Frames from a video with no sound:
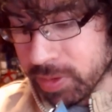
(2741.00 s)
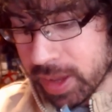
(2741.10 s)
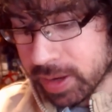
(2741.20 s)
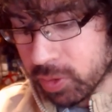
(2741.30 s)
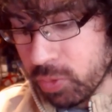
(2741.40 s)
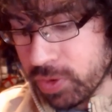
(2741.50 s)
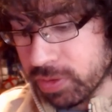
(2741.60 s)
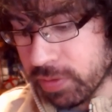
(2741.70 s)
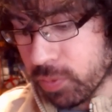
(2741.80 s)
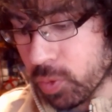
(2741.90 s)
anchor who went to
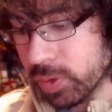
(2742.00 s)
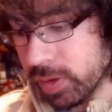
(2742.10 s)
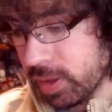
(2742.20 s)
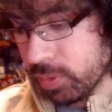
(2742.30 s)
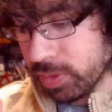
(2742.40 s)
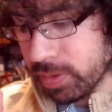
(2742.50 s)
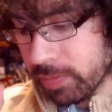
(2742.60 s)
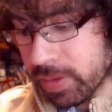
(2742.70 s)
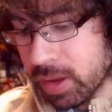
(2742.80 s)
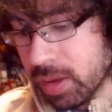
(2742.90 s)
the forest to kill herself,
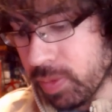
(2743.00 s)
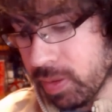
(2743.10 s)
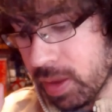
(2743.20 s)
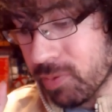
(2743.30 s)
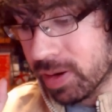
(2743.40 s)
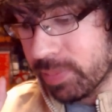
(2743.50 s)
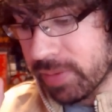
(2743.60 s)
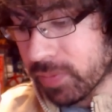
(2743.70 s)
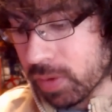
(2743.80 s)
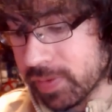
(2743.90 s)
but instead wound up
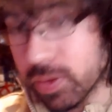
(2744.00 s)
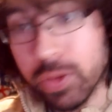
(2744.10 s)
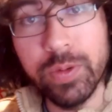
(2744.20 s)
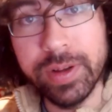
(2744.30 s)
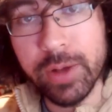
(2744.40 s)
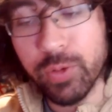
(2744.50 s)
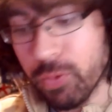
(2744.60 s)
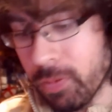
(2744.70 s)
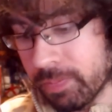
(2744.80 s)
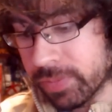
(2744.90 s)
involved in the
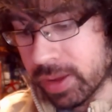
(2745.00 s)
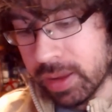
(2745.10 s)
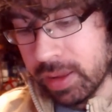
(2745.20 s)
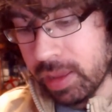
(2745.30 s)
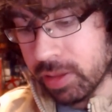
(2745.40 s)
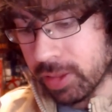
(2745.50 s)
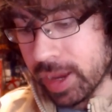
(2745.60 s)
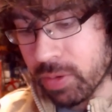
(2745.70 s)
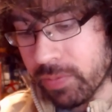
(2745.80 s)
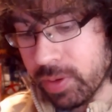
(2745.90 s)
supernatural. It is
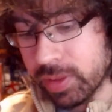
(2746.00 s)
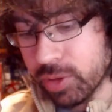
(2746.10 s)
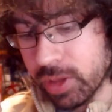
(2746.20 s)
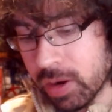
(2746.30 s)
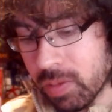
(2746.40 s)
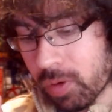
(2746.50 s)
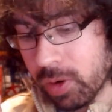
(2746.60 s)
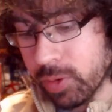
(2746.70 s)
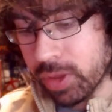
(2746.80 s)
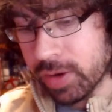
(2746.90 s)
later revealed that she got her
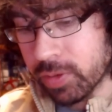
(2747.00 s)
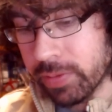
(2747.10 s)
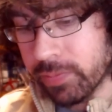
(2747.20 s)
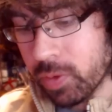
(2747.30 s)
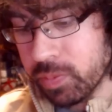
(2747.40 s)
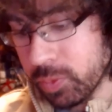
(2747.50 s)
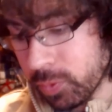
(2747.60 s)
mark when she entered a phone